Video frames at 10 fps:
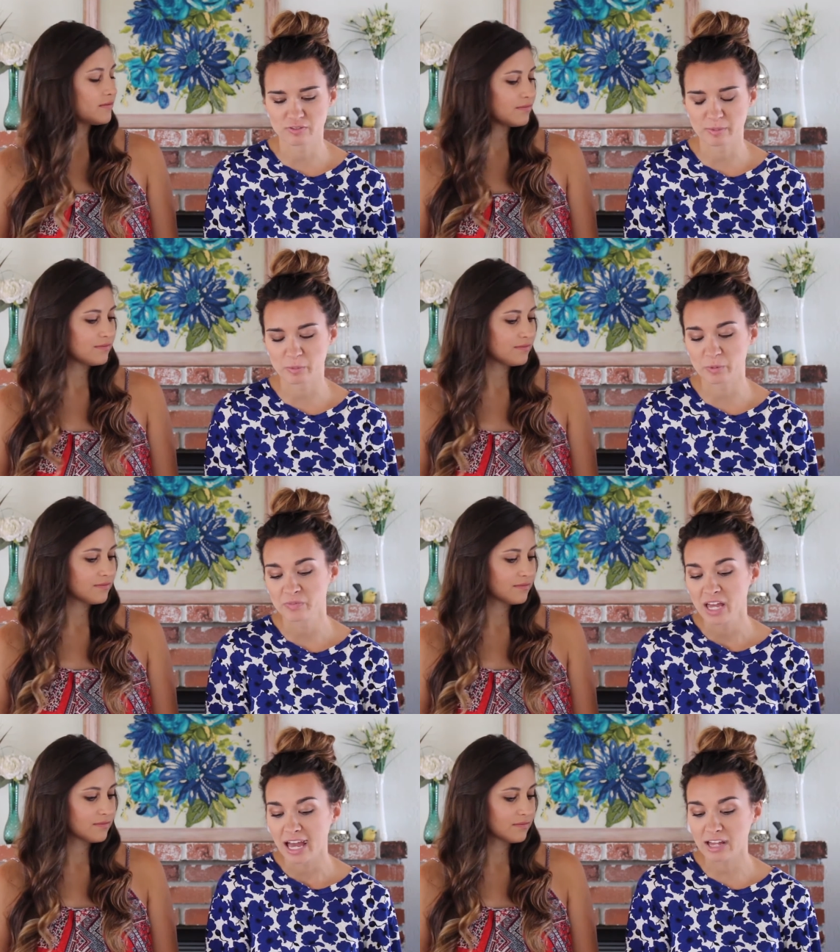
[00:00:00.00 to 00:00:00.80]
Speaker 1: mm-hmm. is
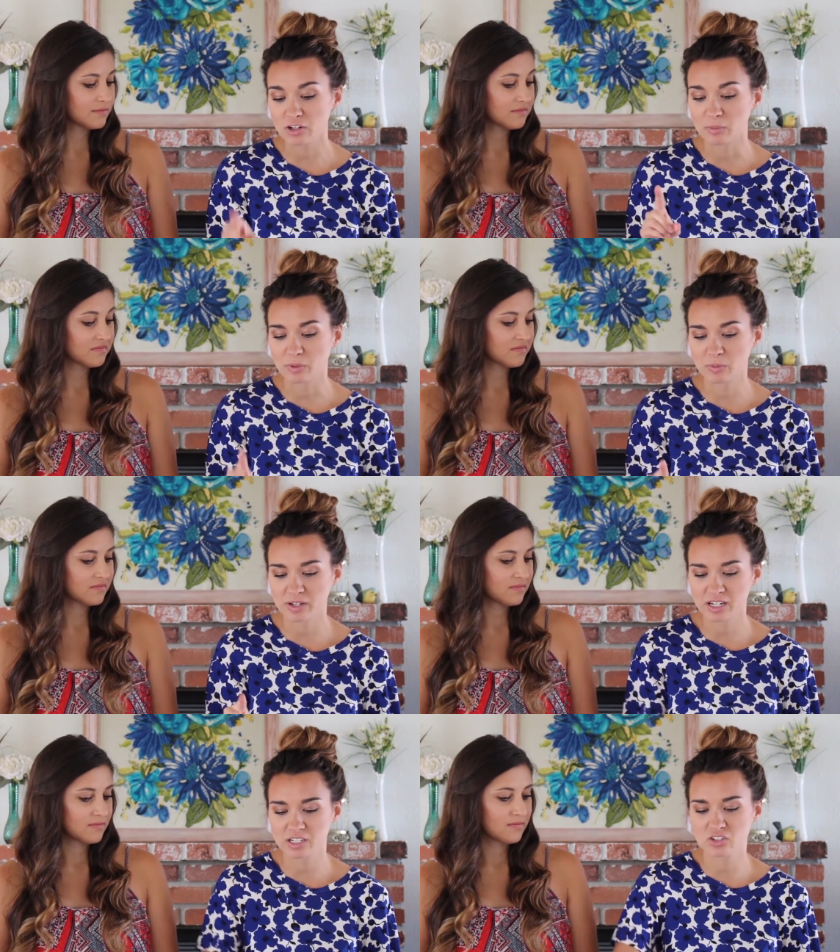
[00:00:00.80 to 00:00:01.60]
flammable. I don't know, but
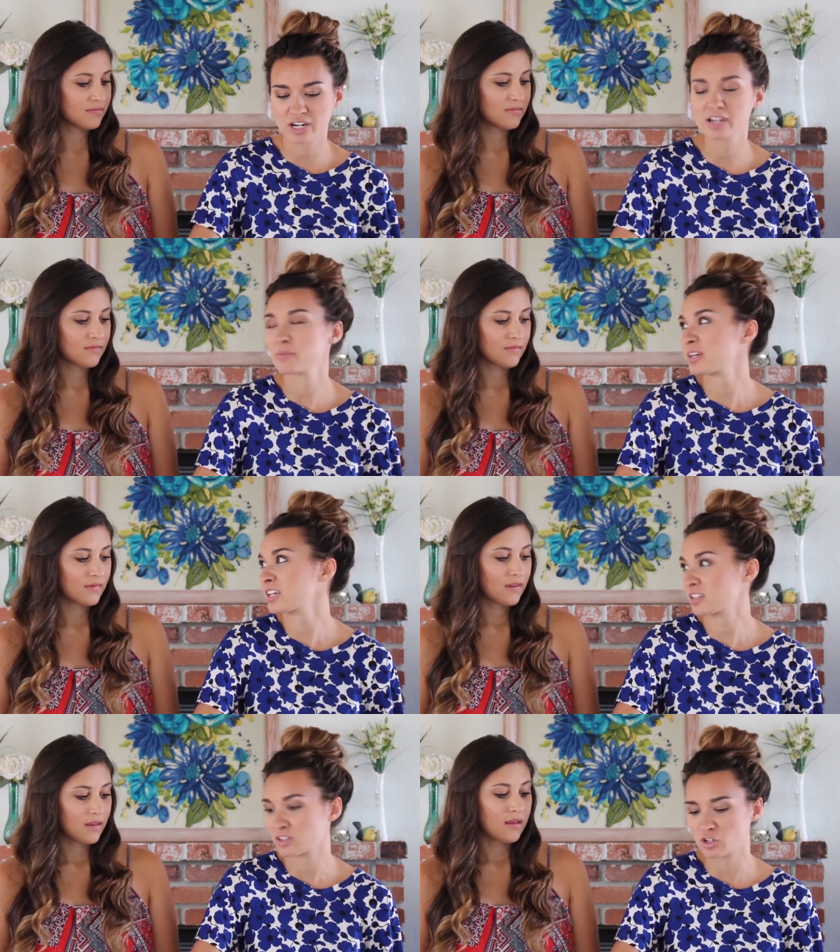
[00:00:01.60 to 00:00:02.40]
we're gonna try to
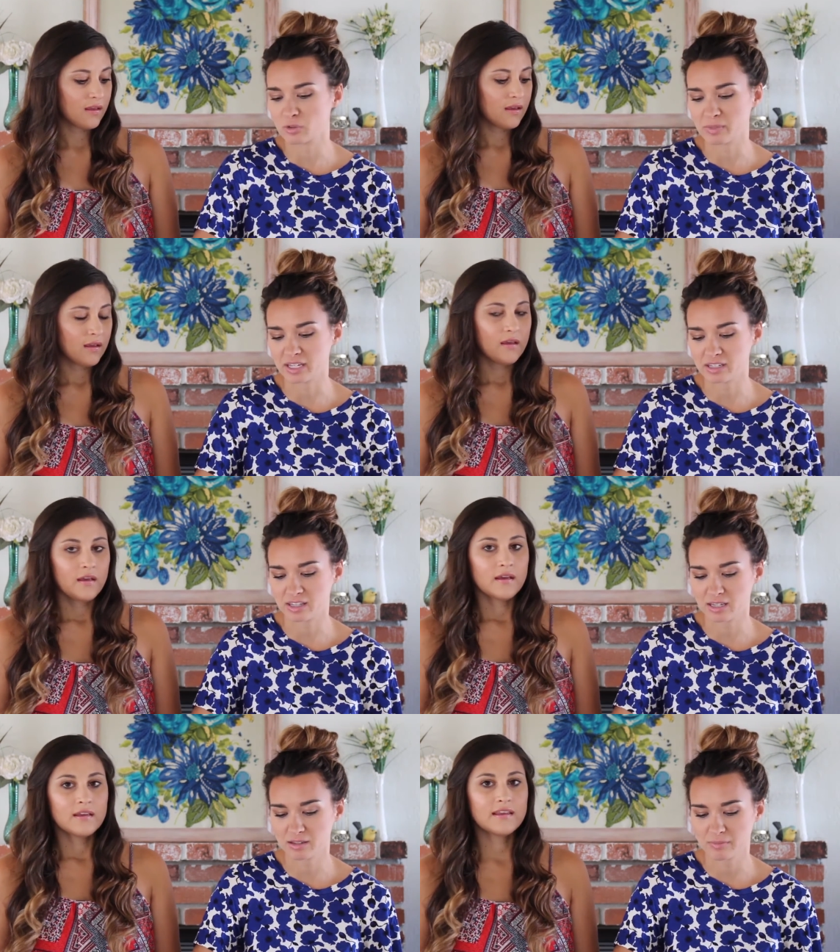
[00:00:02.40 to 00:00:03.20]
make the
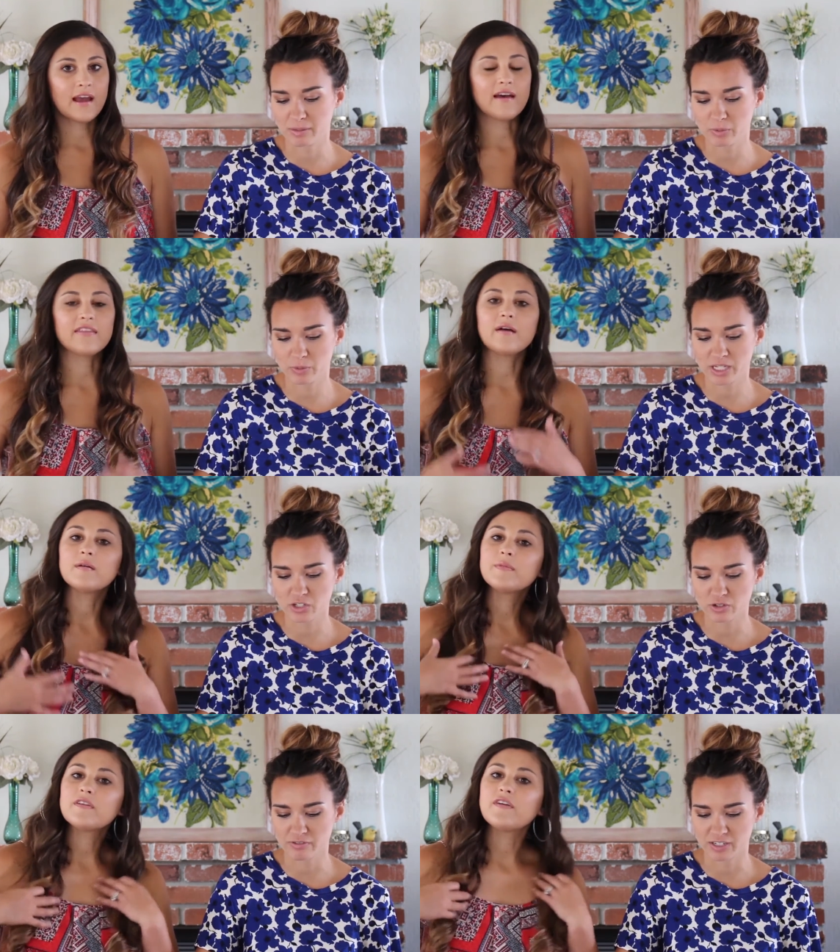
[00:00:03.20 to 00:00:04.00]
homemade thing. Yeah, we
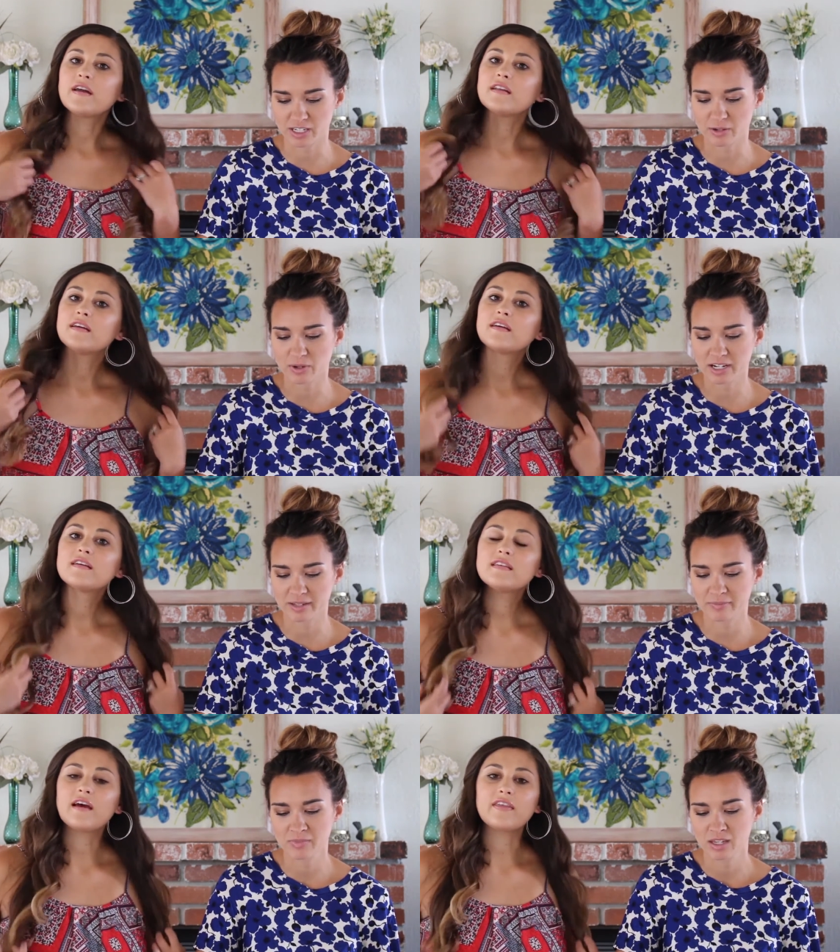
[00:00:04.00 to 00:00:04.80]
that would do a video fun.
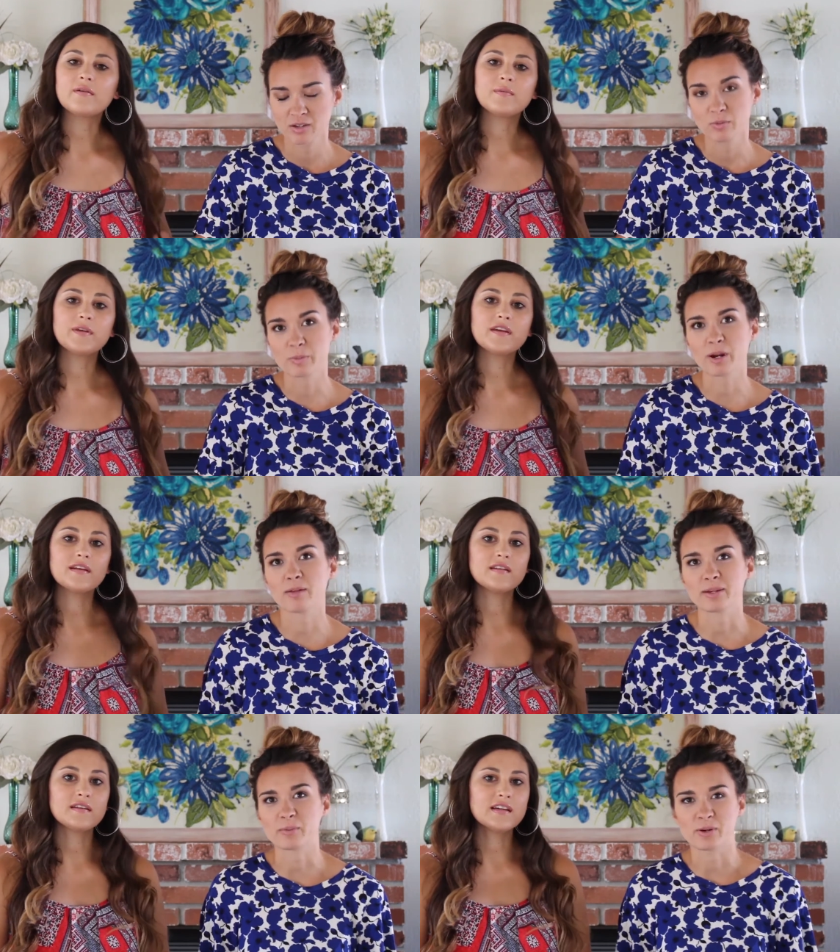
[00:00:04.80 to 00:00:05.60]
on it. Yeah, that would be
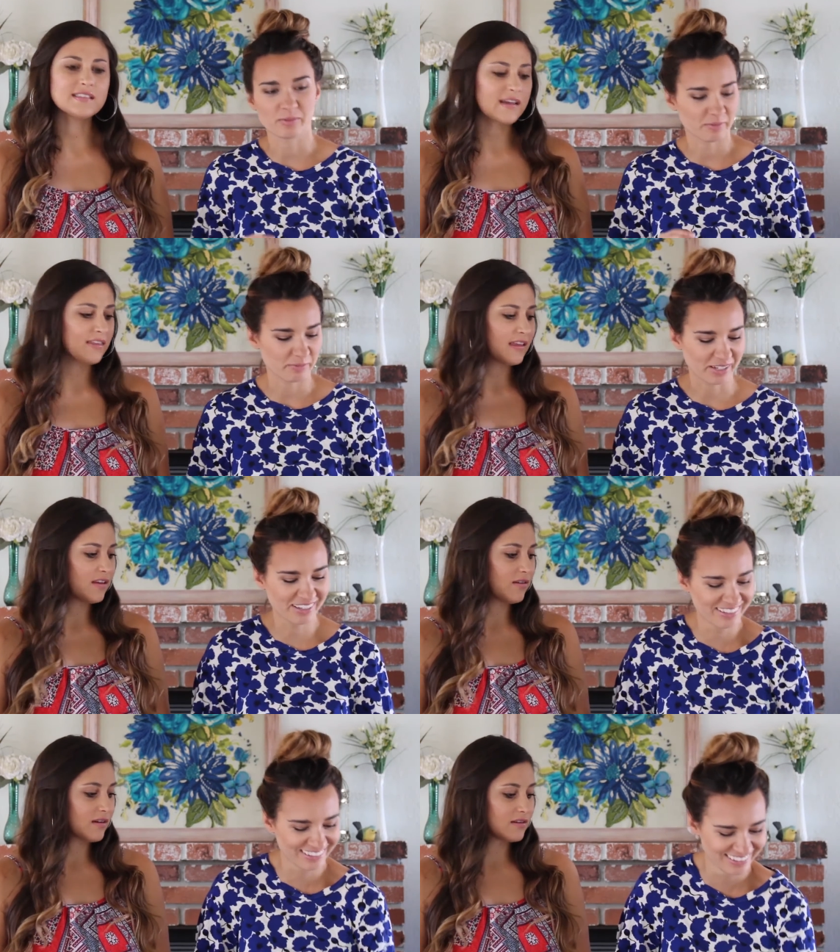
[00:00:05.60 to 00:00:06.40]
we probably because
Speaker 2: I
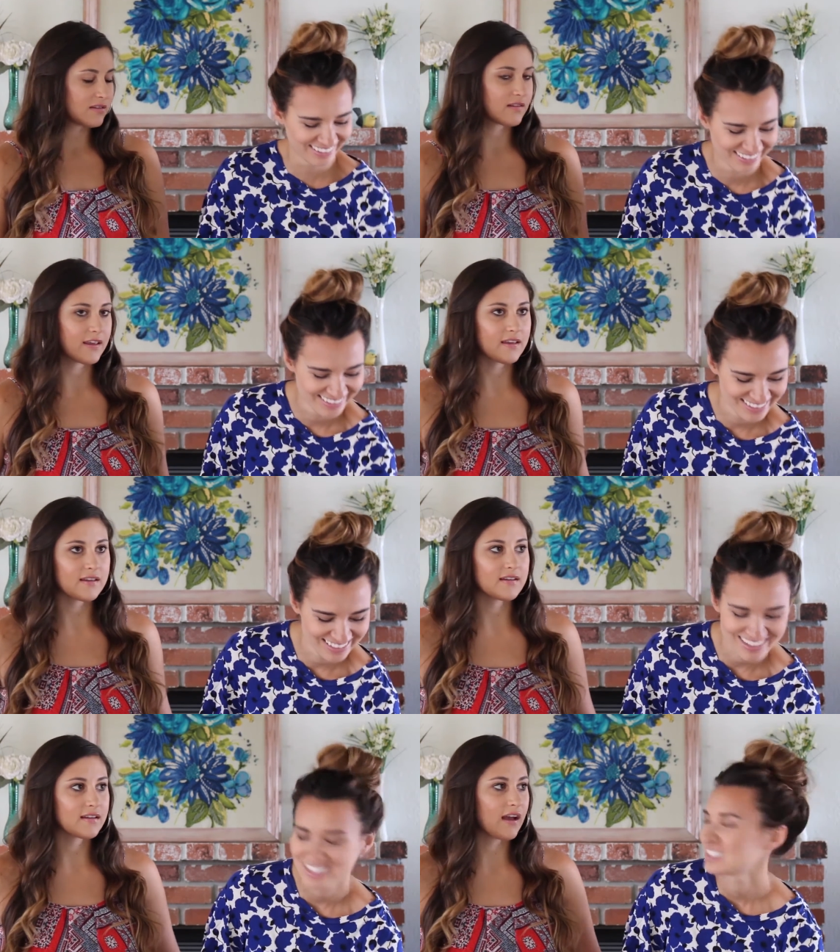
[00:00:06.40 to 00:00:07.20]
think you can do
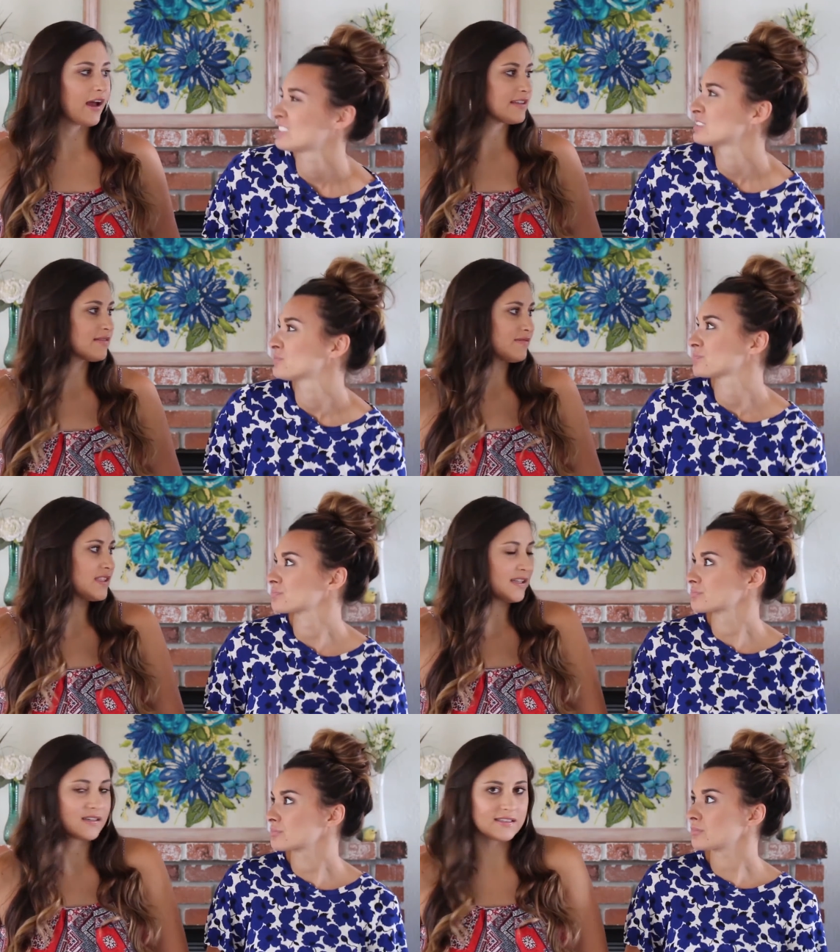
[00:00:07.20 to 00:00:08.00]
like I've
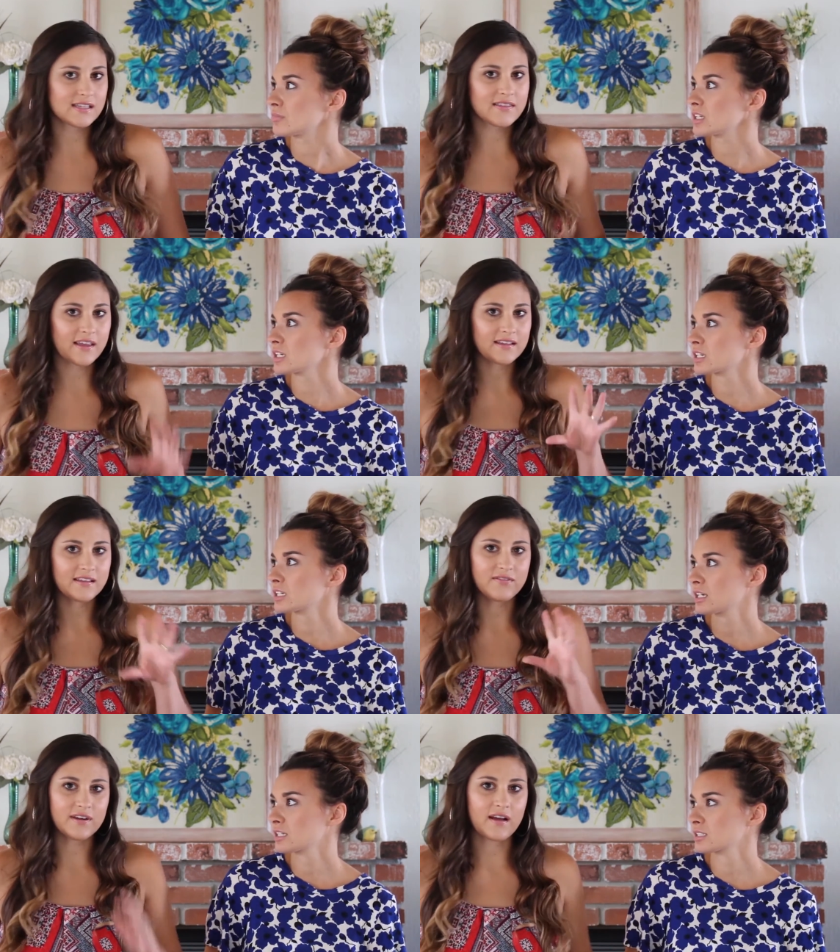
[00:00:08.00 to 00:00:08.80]
seen, seen
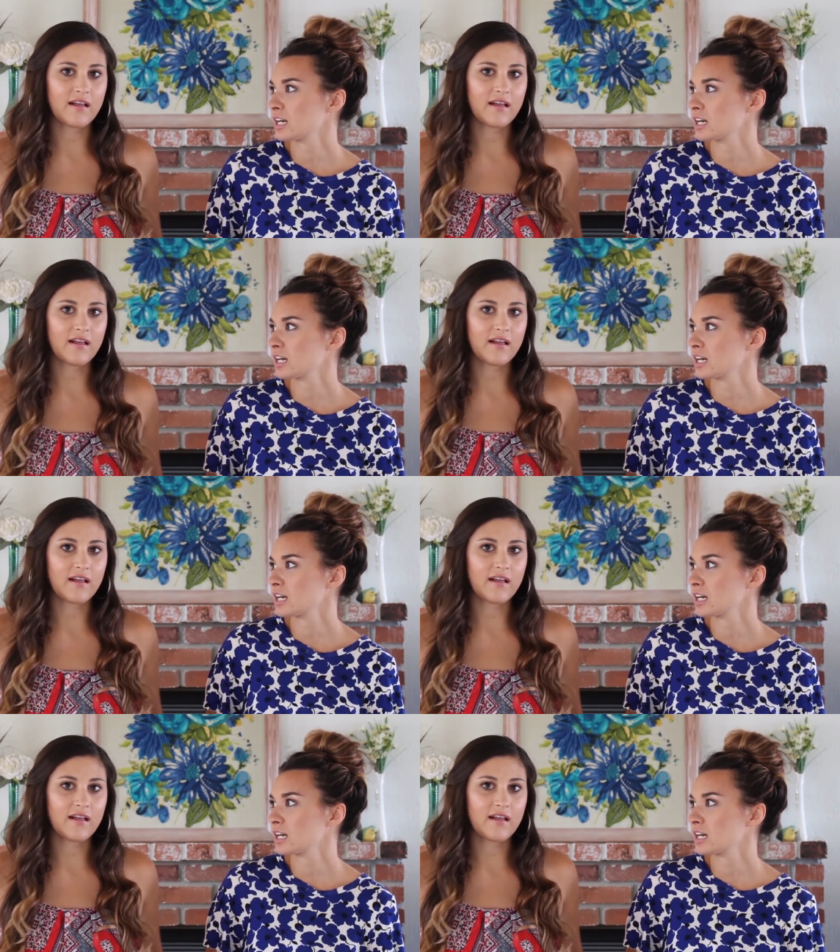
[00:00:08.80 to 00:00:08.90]
like different